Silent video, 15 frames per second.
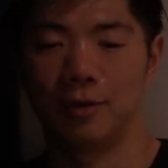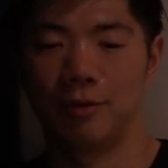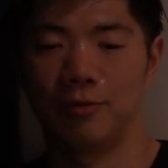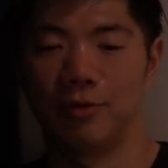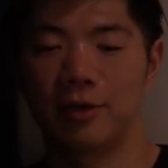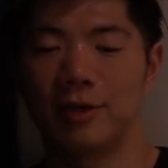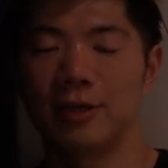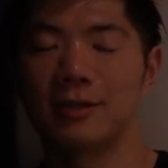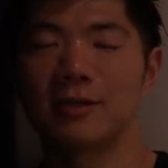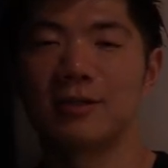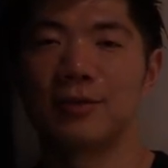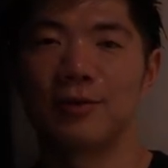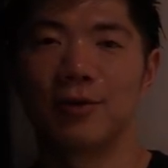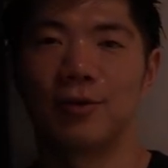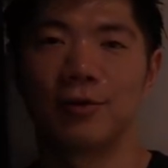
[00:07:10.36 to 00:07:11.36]
there is
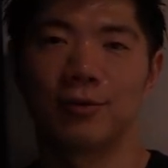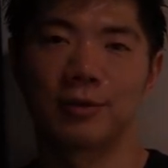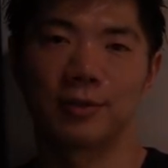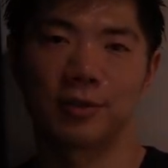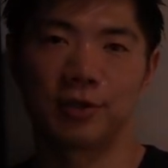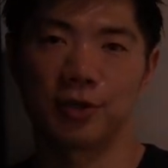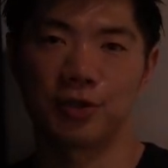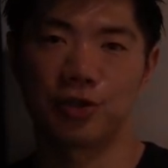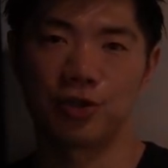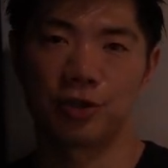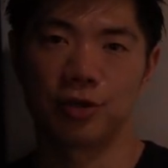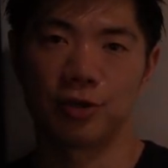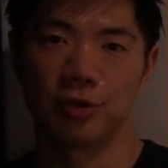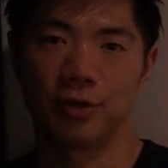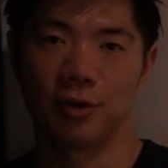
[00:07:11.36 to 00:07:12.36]
no
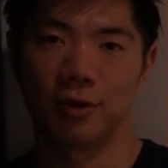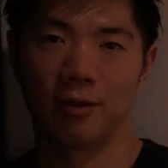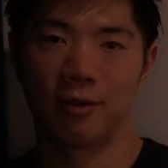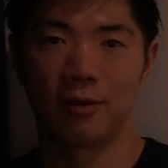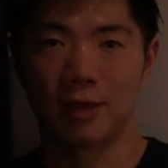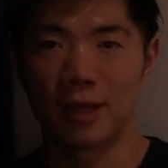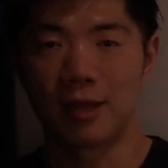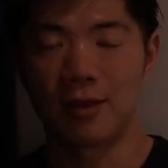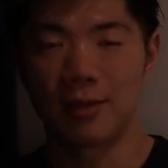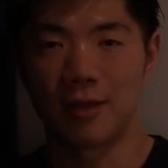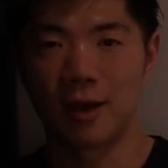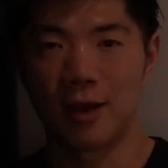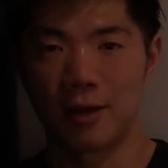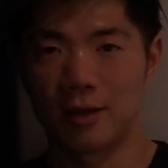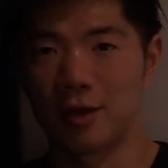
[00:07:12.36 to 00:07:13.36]
such thing
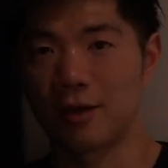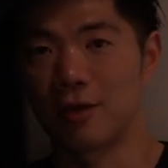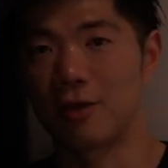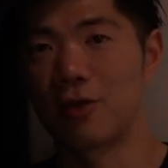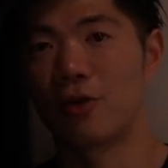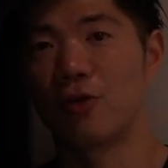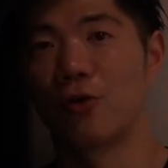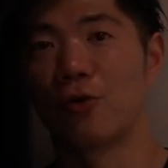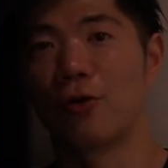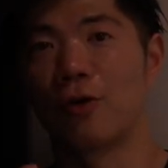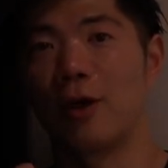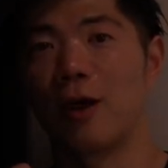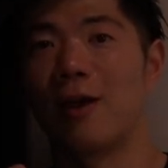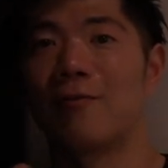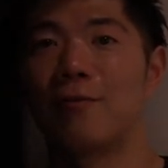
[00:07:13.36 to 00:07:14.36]
that can
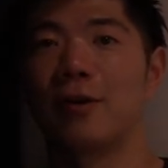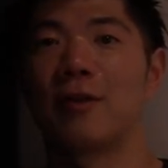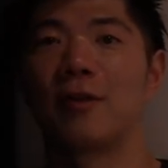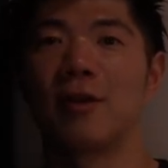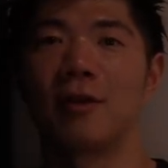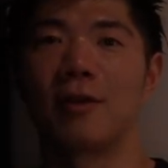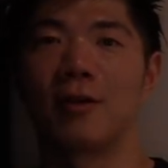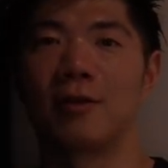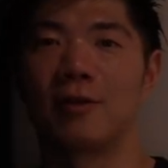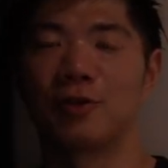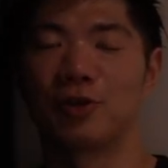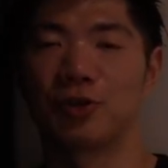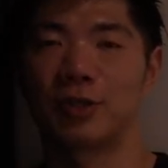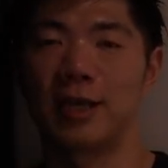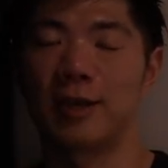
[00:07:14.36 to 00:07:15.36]
cure everything
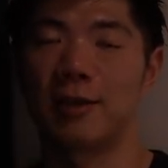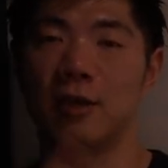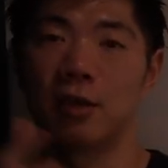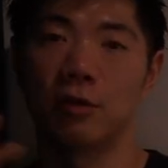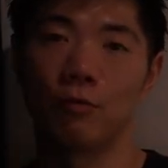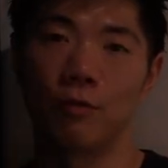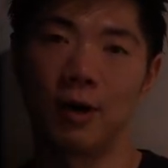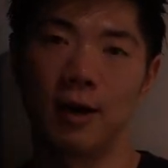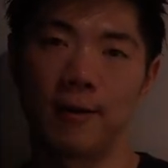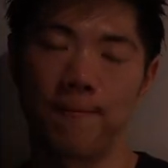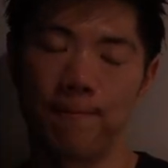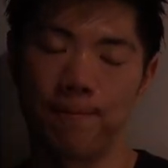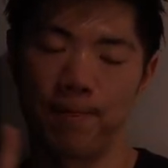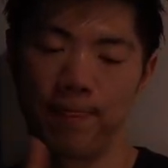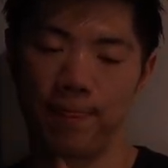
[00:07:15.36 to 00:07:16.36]
just taking one